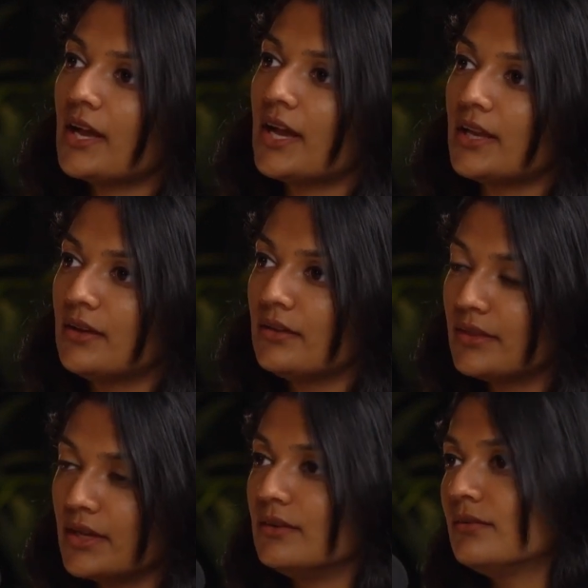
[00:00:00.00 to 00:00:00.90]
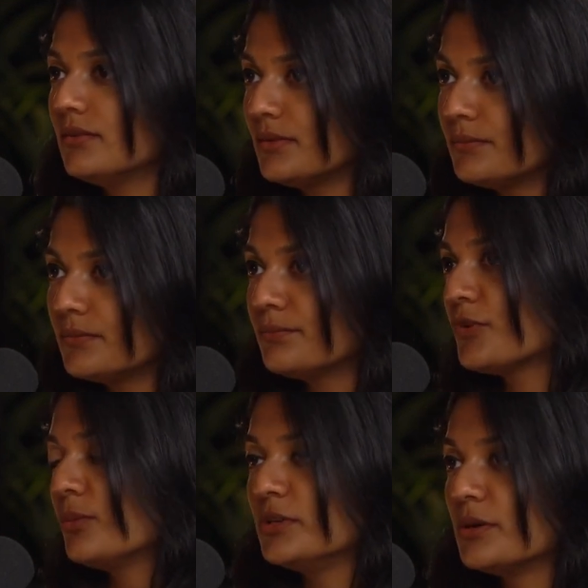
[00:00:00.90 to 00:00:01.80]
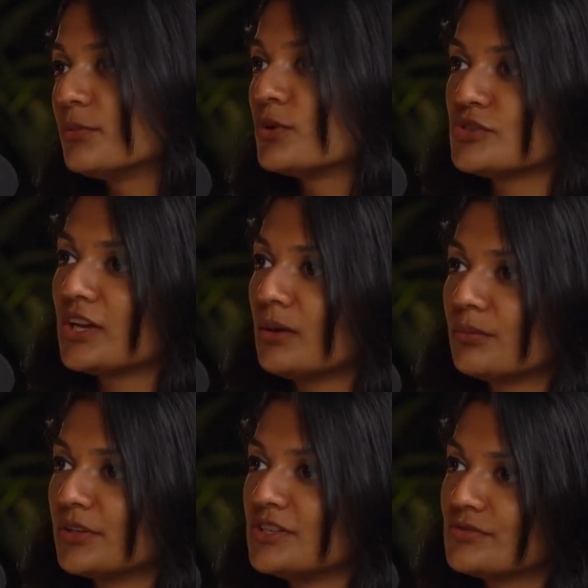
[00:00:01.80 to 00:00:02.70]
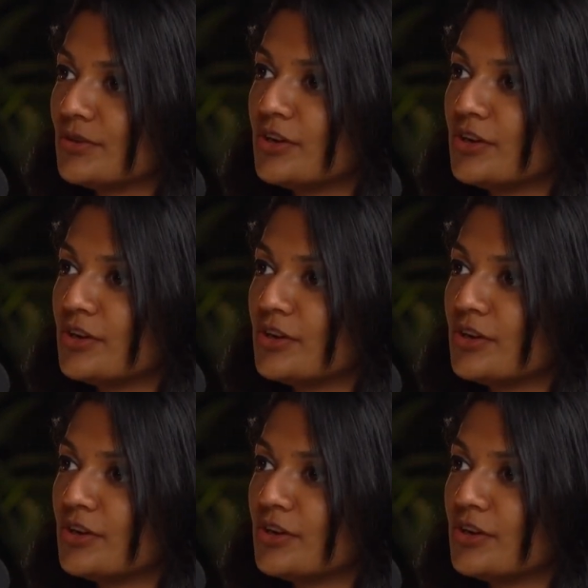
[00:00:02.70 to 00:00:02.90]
and then probably approaching companies for